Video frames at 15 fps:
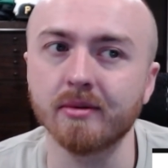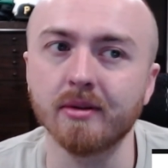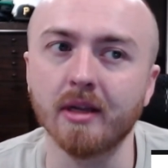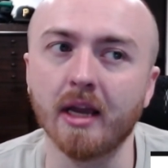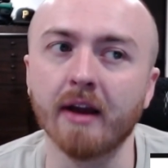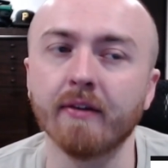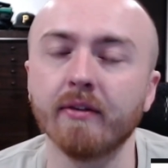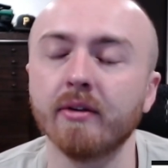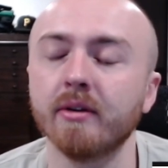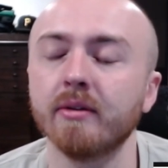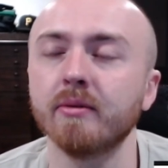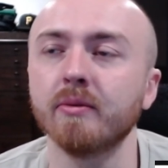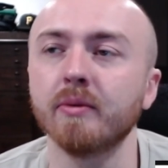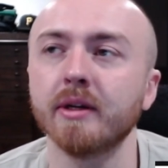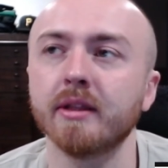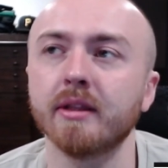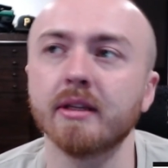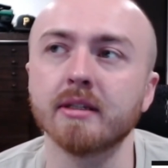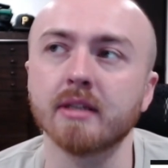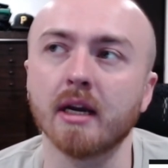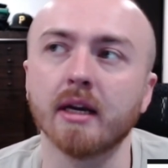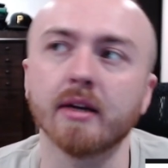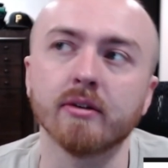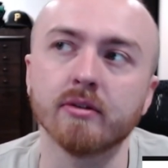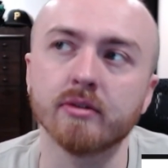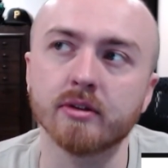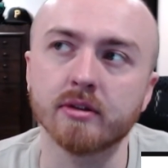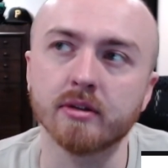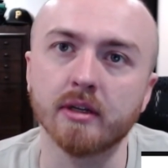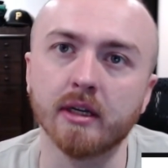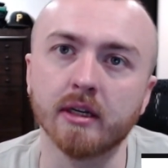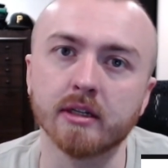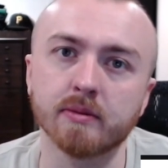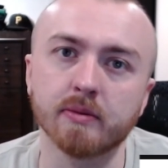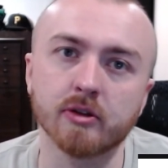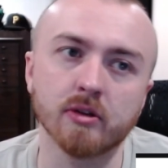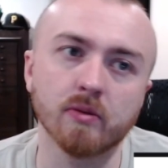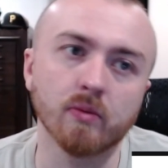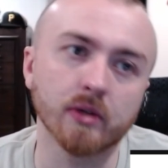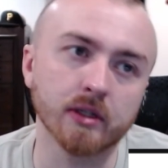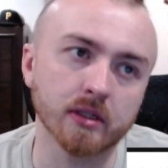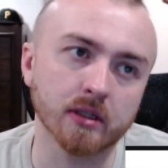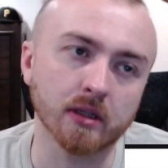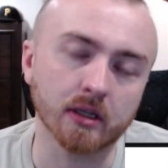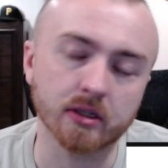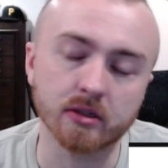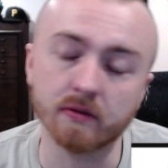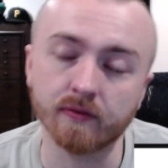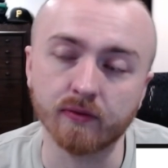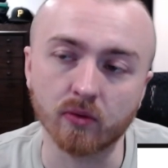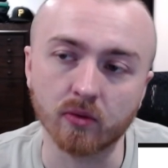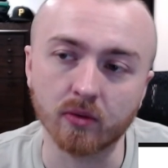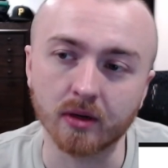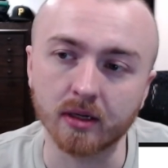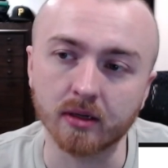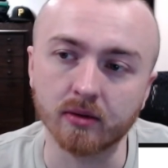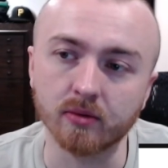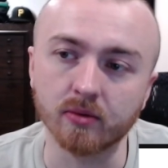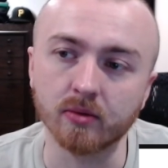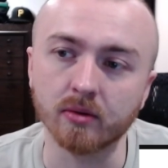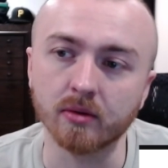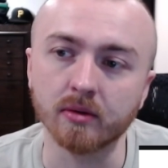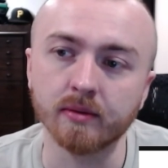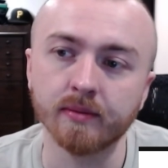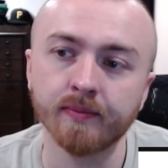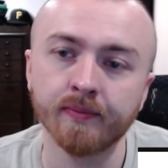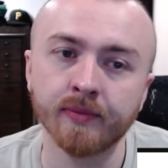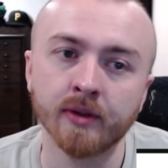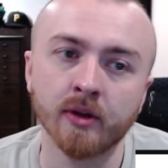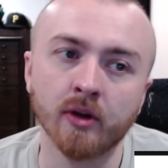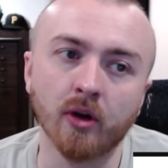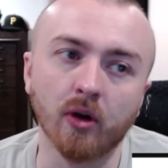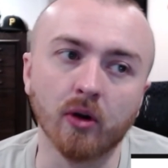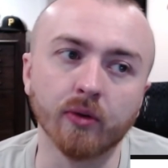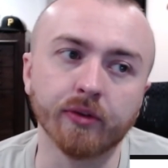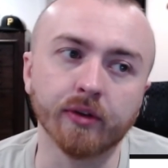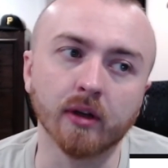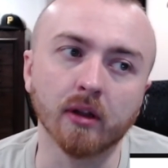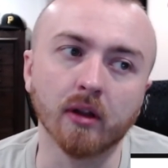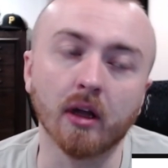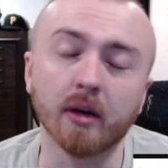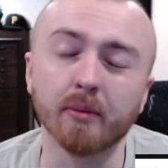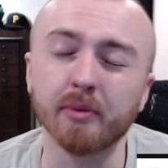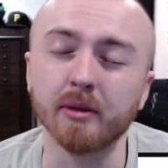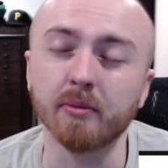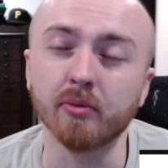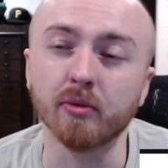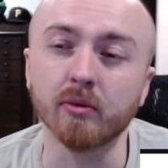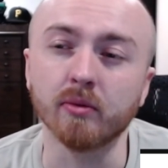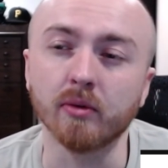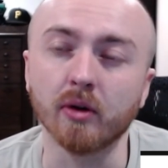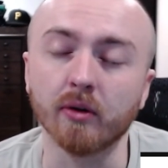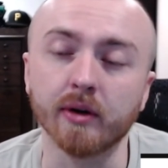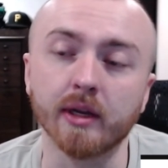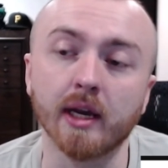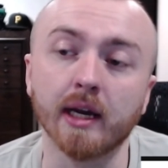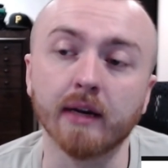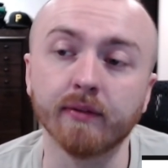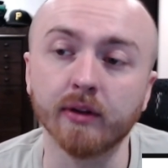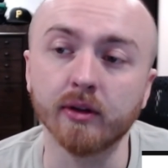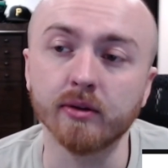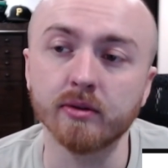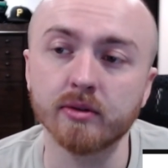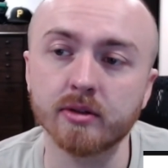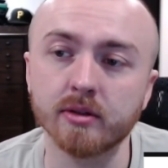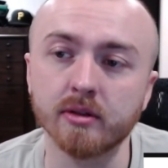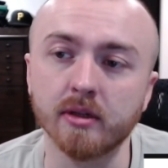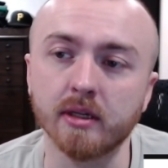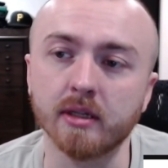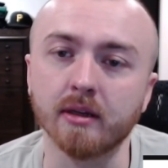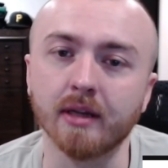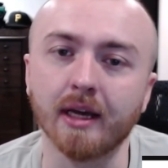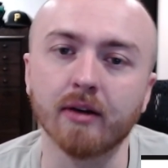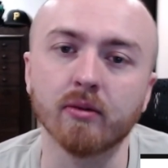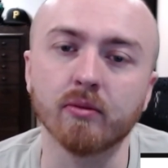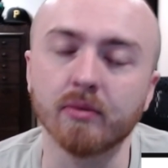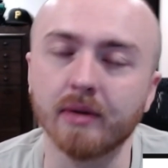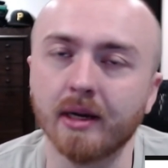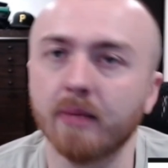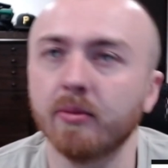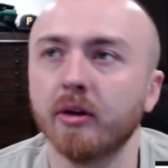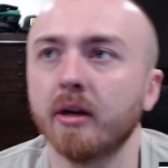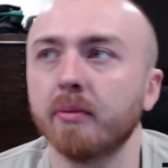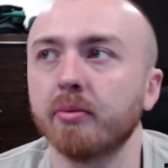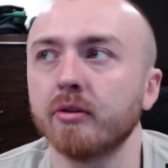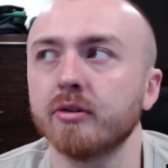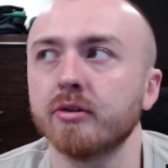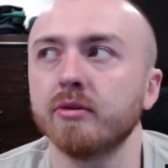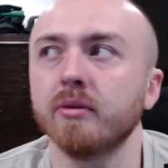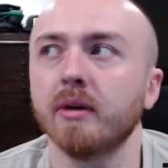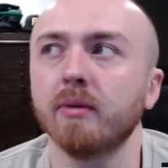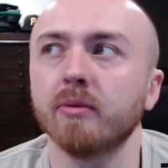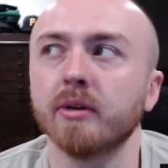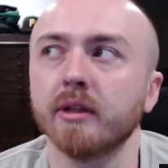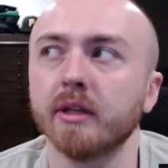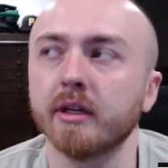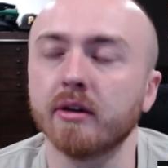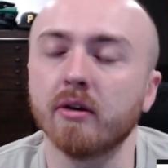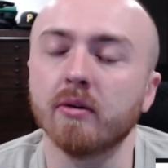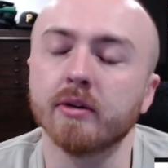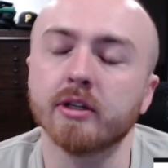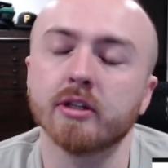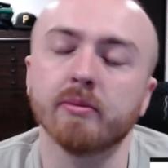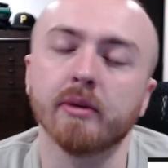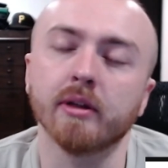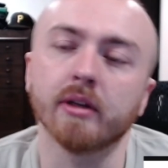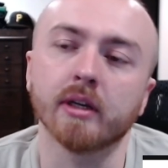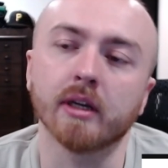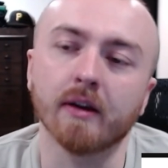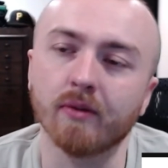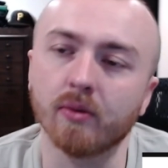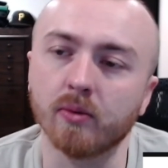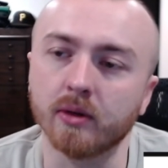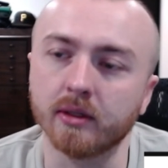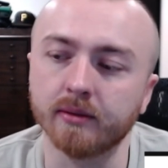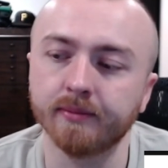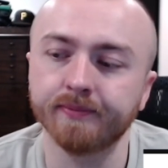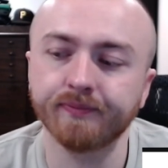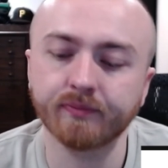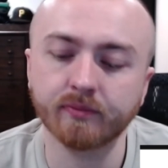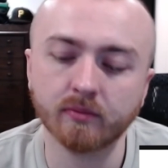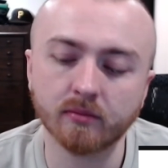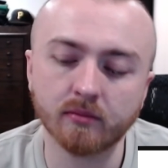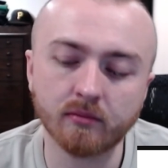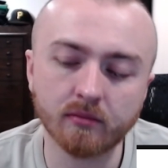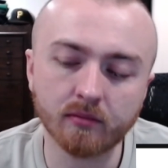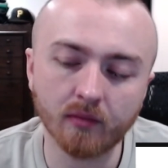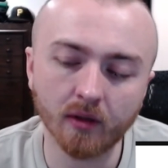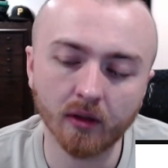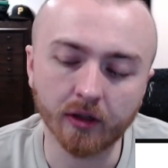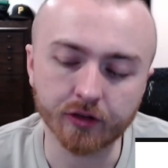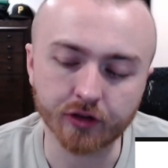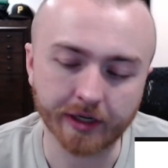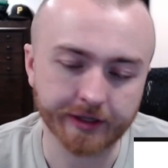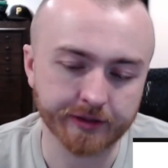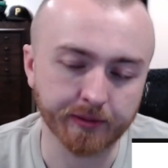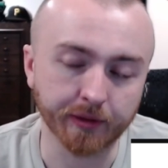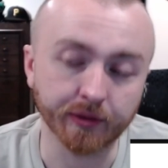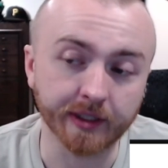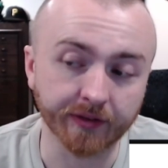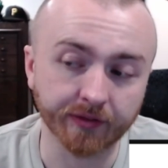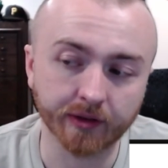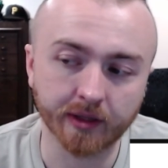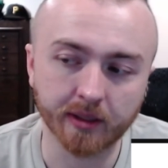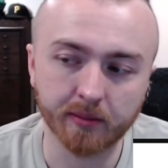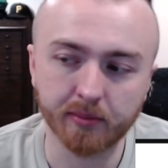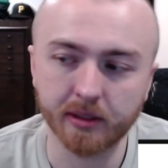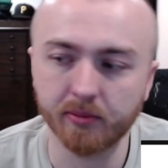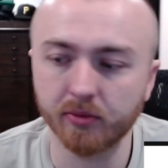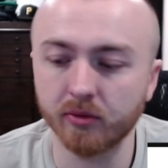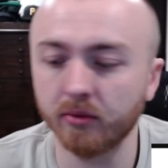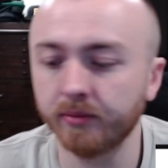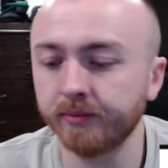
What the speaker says: e- with designers and especially ones in like Sephora or Ulta, a lot of people already have those, and I'm not a person who I want to like always smell like everyone. I try to smell different than people.